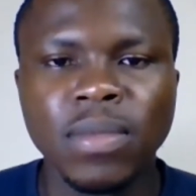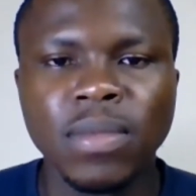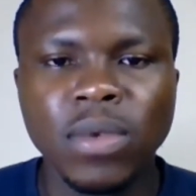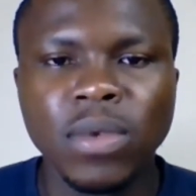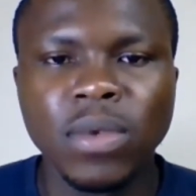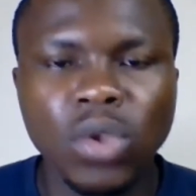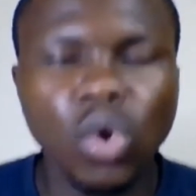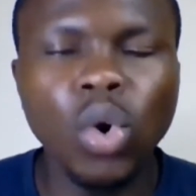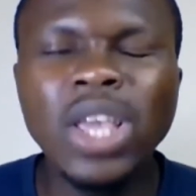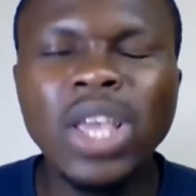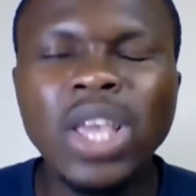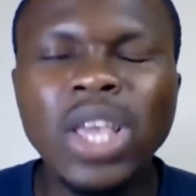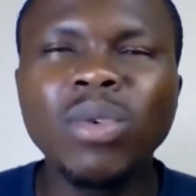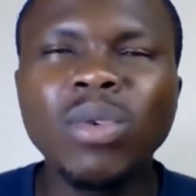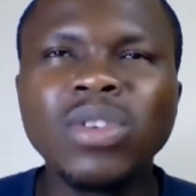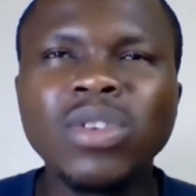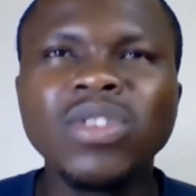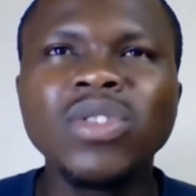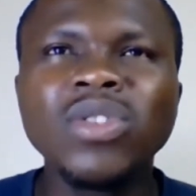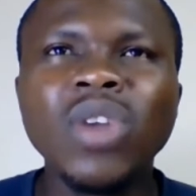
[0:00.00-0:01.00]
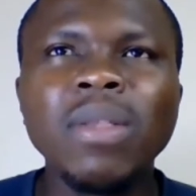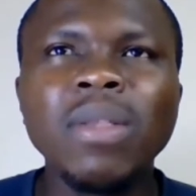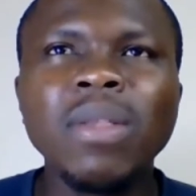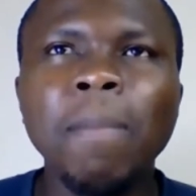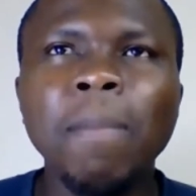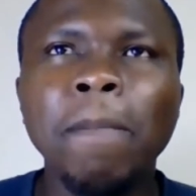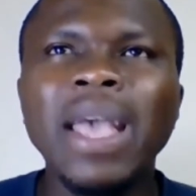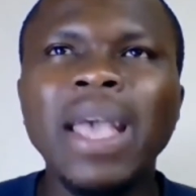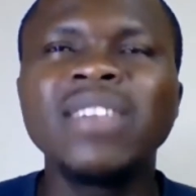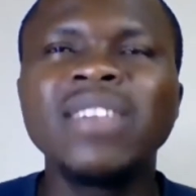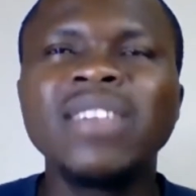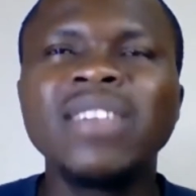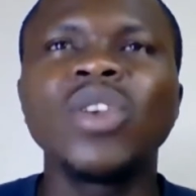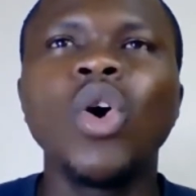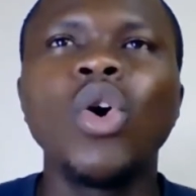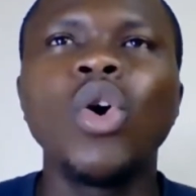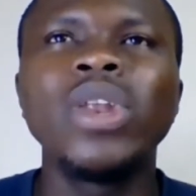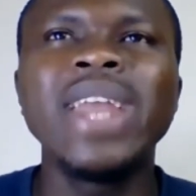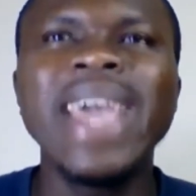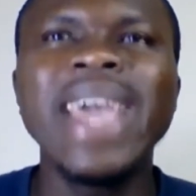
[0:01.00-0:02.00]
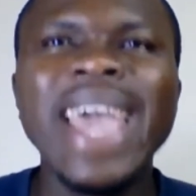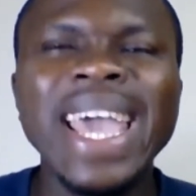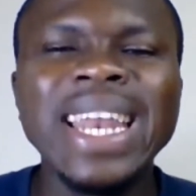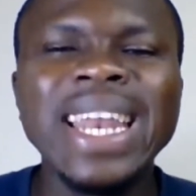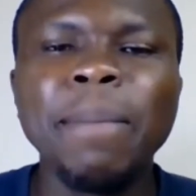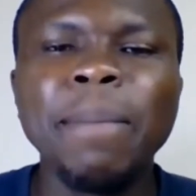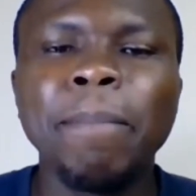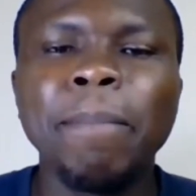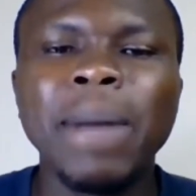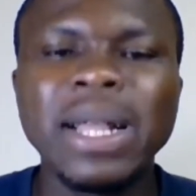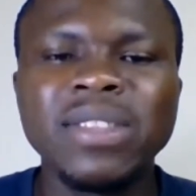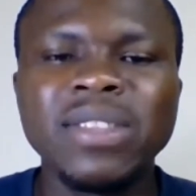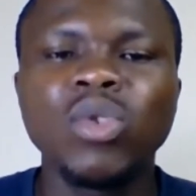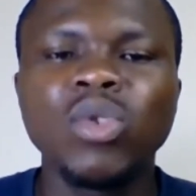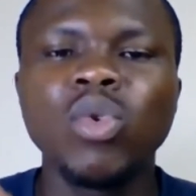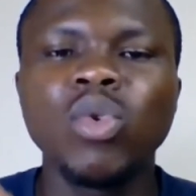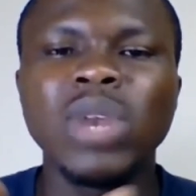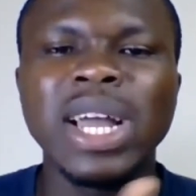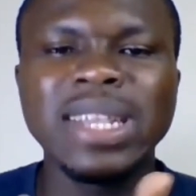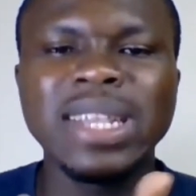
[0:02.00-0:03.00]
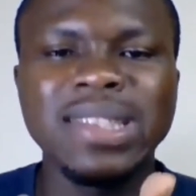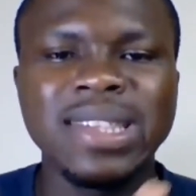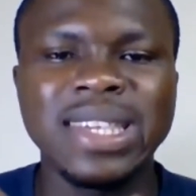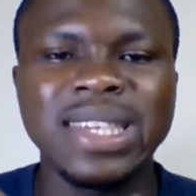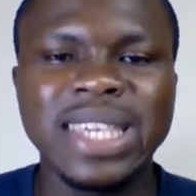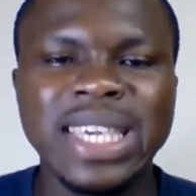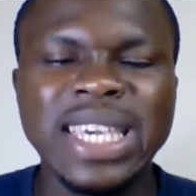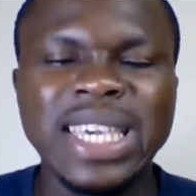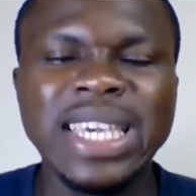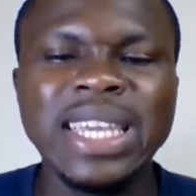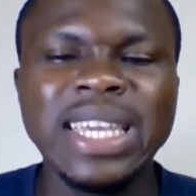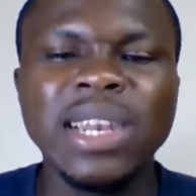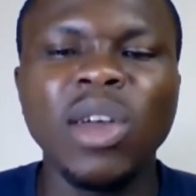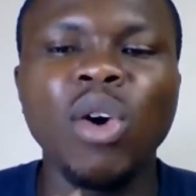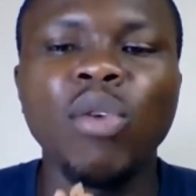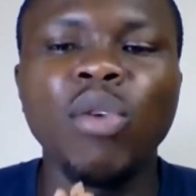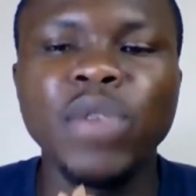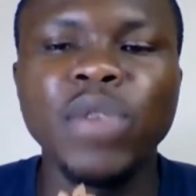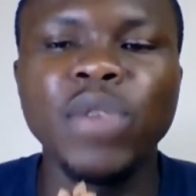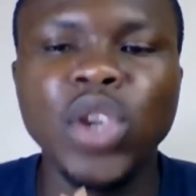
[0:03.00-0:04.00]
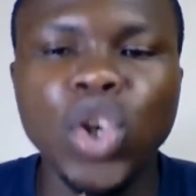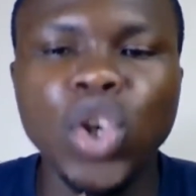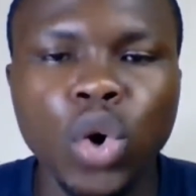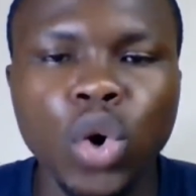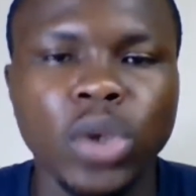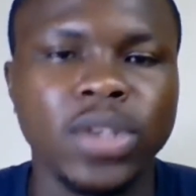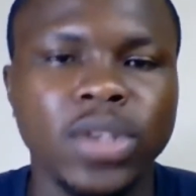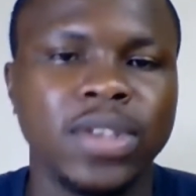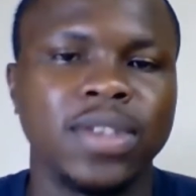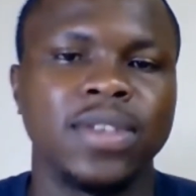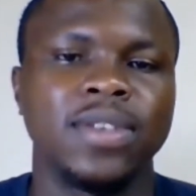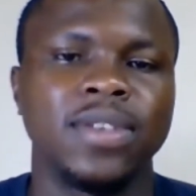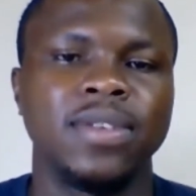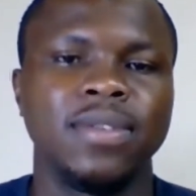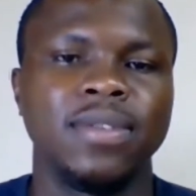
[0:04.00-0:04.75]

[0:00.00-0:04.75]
So it was not based on any particular skill of yours.